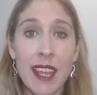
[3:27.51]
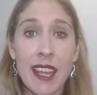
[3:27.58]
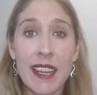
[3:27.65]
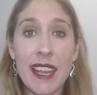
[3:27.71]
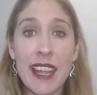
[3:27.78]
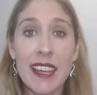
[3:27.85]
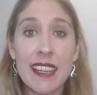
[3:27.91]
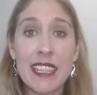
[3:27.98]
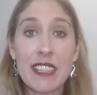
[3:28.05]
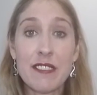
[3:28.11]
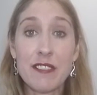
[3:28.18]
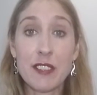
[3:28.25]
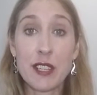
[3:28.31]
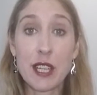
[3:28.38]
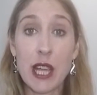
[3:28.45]
Now,
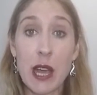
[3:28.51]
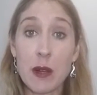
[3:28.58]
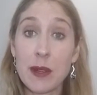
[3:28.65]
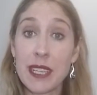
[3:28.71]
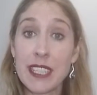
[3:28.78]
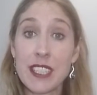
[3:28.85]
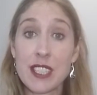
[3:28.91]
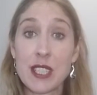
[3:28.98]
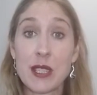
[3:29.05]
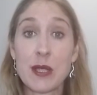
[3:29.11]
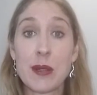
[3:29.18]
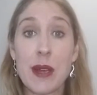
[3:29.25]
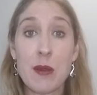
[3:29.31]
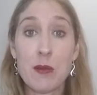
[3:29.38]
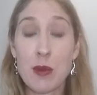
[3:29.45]
if you go
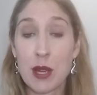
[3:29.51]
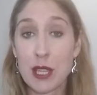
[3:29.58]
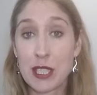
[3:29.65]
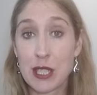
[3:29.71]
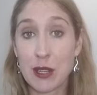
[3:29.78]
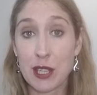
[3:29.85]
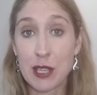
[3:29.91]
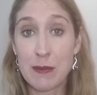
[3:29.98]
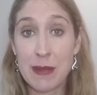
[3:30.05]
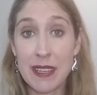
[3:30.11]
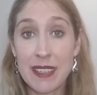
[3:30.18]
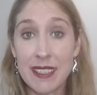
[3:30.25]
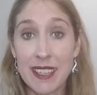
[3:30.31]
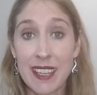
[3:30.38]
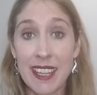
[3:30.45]
into a Word
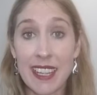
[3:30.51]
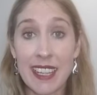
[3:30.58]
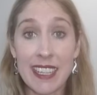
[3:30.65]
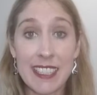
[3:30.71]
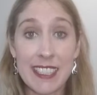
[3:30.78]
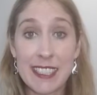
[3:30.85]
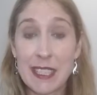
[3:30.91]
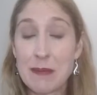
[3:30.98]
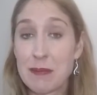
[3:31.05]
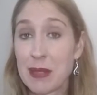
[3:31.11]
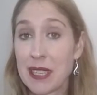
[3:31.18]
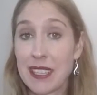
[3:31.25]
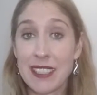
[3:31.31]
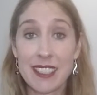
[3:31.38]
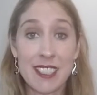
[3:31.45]
document, it's
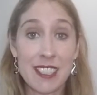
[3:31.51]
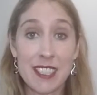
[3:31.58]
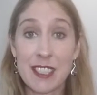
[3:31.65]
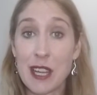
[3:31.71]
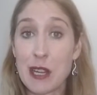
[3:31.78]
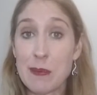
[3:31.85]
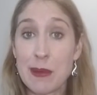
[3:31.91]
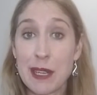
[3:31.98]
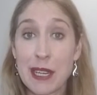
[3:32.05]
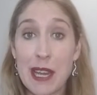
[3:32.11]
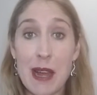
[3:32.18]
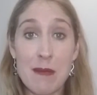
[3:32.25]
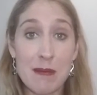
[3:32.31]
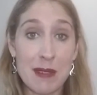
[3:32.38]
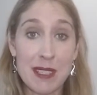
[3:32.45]
simply, you just open it
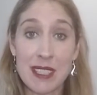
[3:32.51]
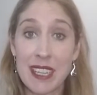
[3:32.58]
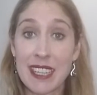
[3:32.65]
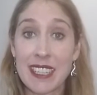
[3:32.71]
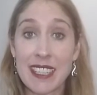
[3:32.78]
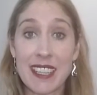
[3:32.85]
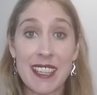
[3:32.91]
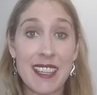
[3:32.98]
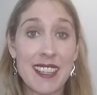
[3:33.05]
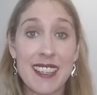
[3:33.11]
up, click,